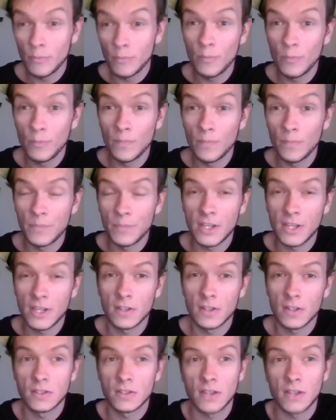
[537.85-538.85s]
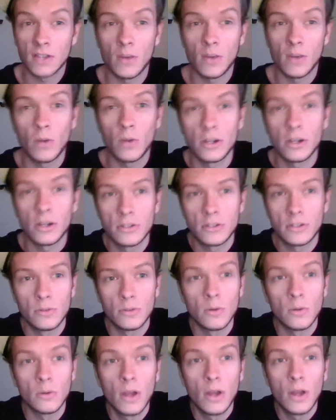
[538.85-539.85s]
because I want to
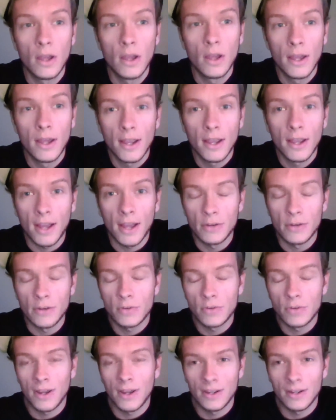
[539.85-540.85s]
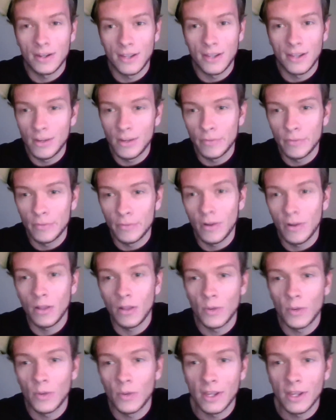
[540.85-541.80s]
kind of try and gain a following,